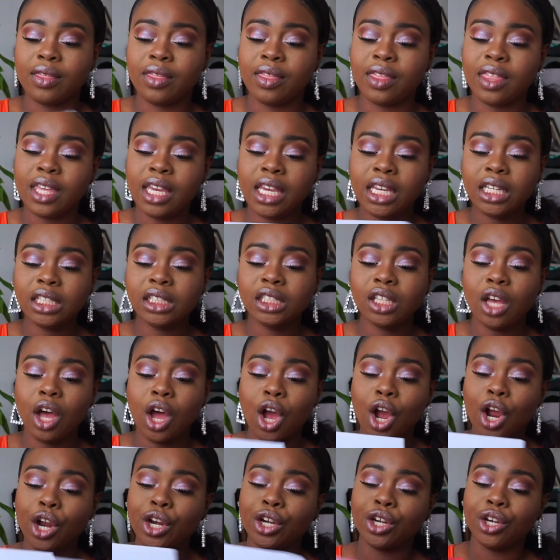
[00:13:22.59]
These
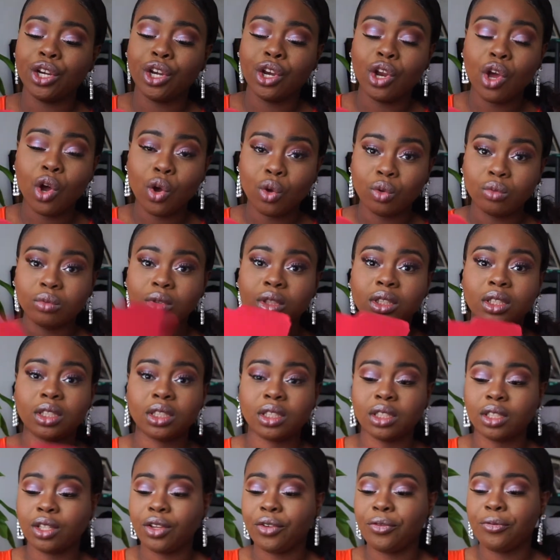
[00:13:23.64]
are
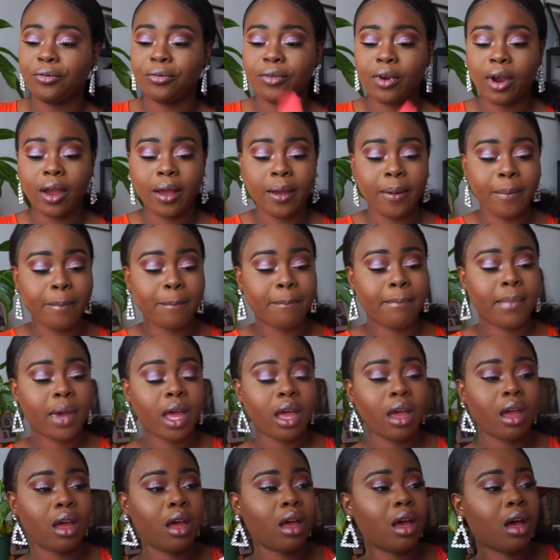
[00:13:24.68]
notes from
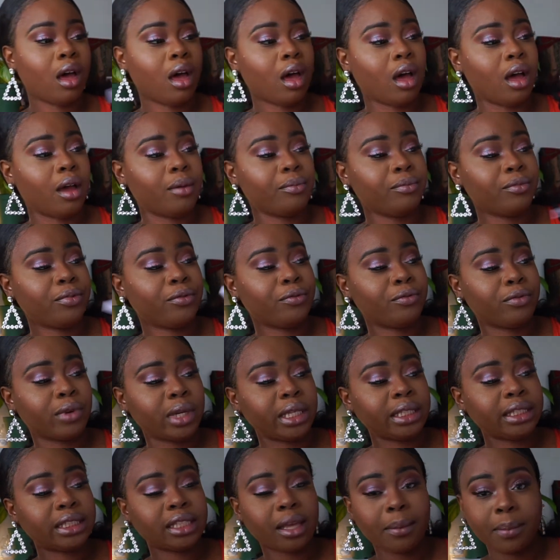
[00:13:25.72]
um,
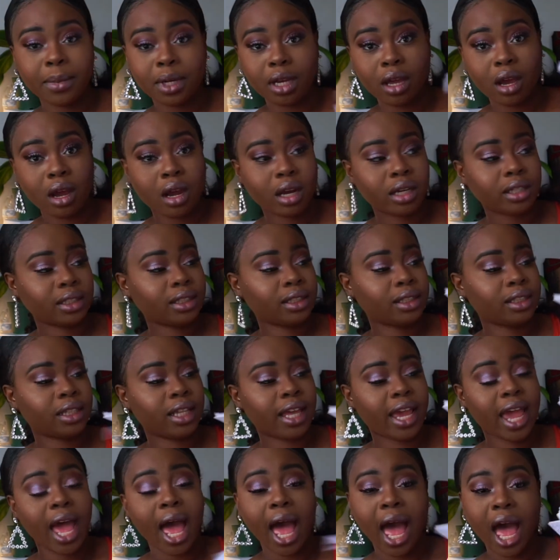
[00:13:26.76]
free seminars
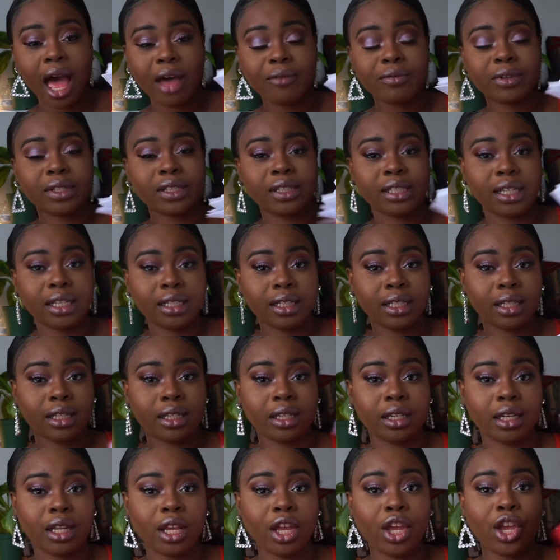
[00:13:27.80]
that I've attended
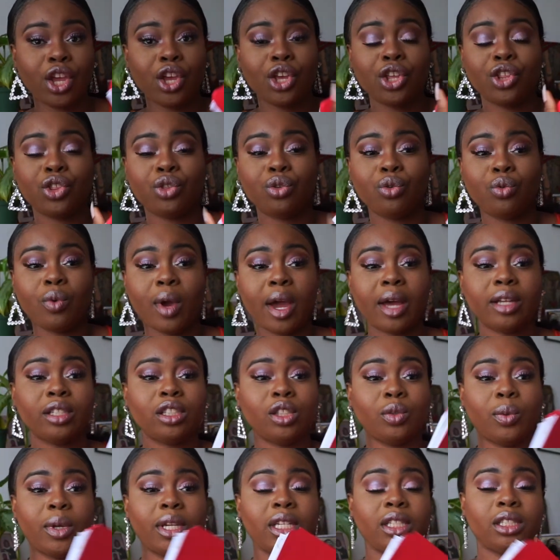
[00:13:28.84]
throughout
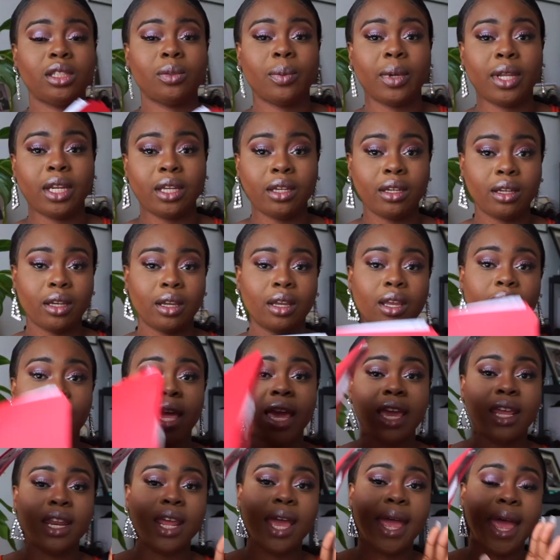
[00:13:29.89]
twenty twenty.
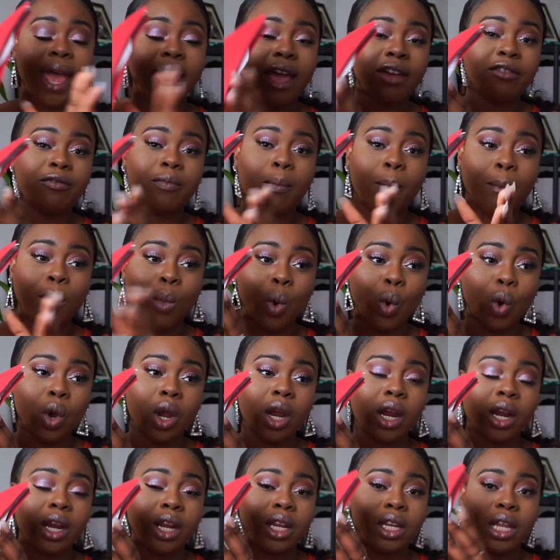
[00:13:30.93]
And I have
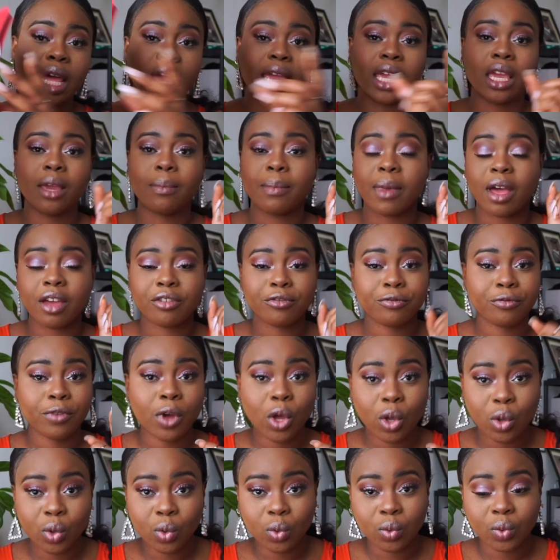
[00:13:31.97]
more, like, in my
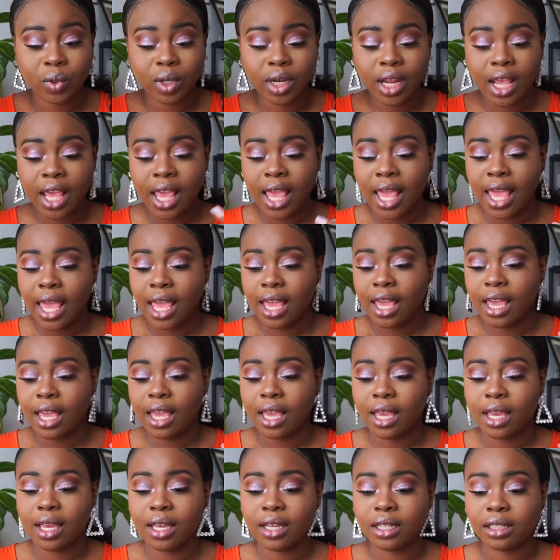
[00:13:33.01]
phone
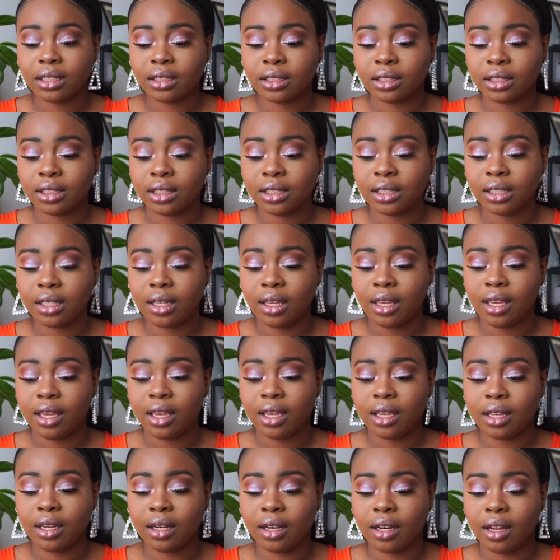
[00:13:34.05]
and
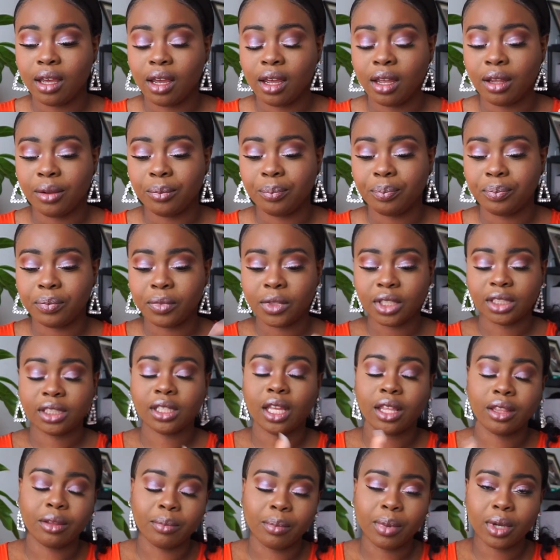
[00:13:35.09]
in um, this
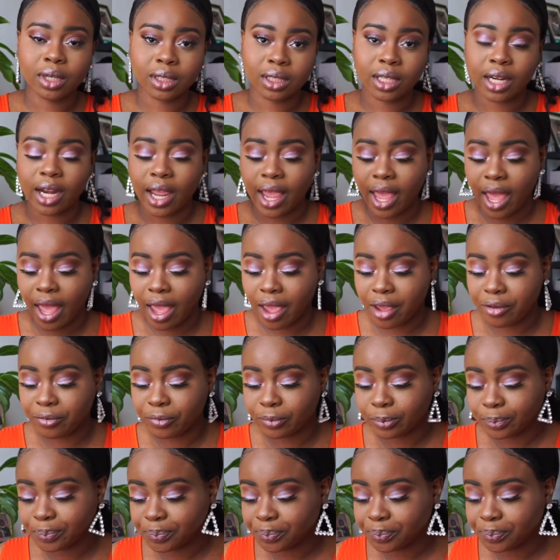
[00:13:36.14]
other book that I have.